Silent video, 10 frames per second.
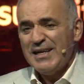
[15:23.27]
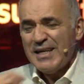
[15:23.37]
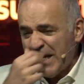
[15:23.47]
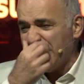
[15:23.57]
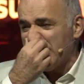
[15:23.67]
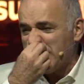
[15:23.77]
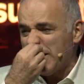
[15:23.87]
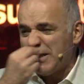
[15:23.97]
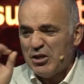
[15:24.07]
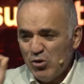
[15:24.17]
here is
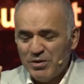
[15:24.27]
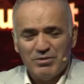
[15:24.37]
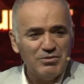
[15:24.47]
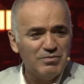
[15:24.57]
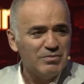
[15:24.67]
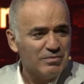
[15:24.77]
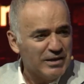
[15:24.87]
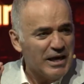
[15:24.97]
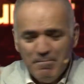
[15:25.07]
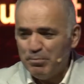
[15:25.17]
this human
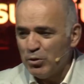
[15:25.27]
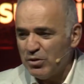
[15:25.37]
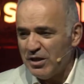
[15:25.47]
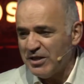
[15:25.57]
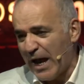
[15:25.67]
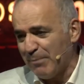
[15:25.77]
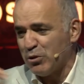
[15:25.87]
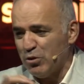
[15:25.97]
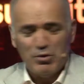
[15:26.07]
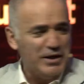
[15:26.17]
input is
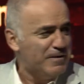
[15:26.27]
absolutely unique.